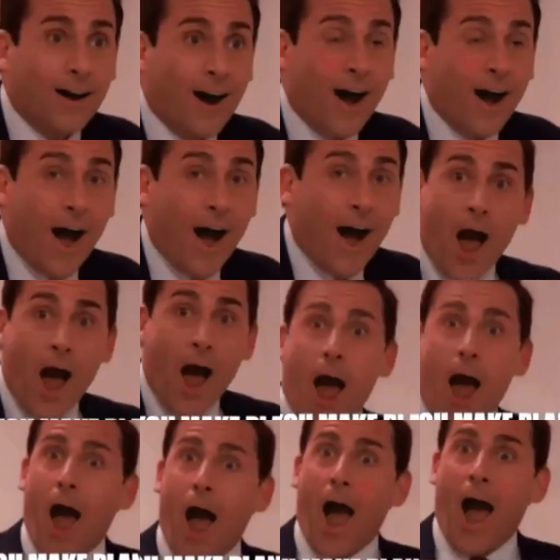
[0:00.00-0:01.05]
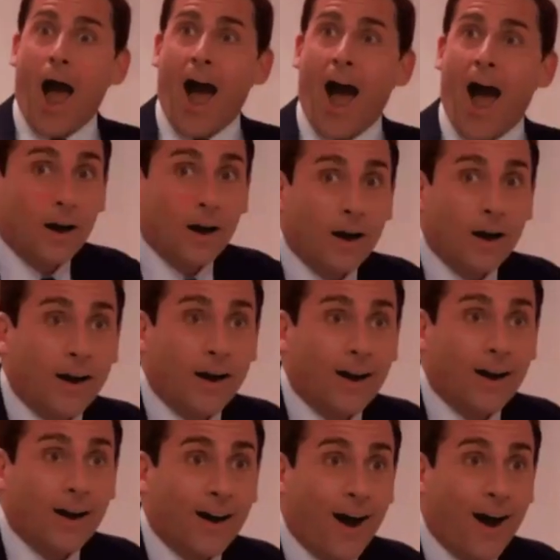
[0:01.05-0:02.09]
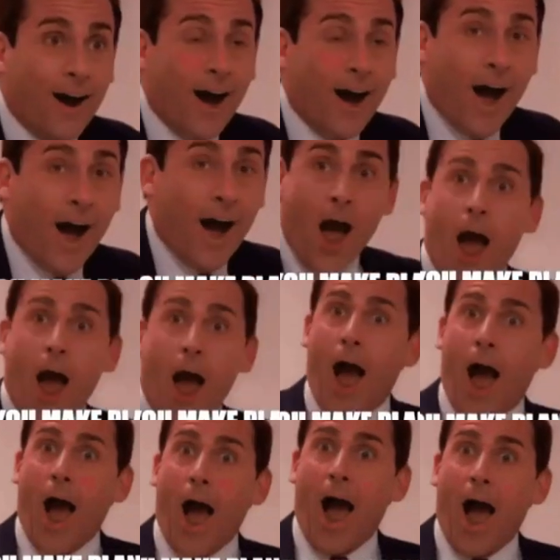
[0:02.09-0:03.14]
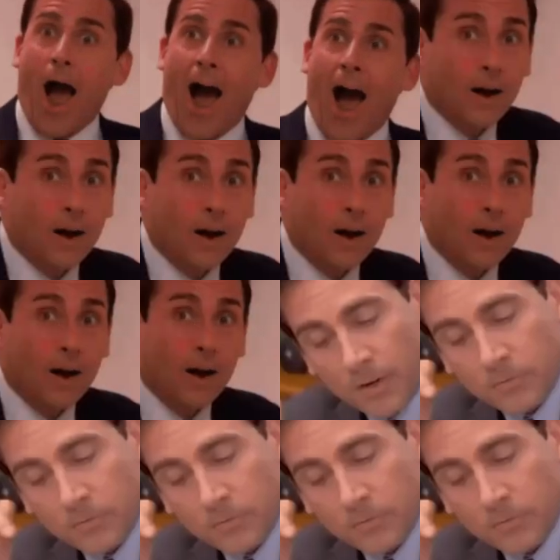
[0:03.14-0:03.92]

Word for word: And she mentioned the fact that right now in, in time in media,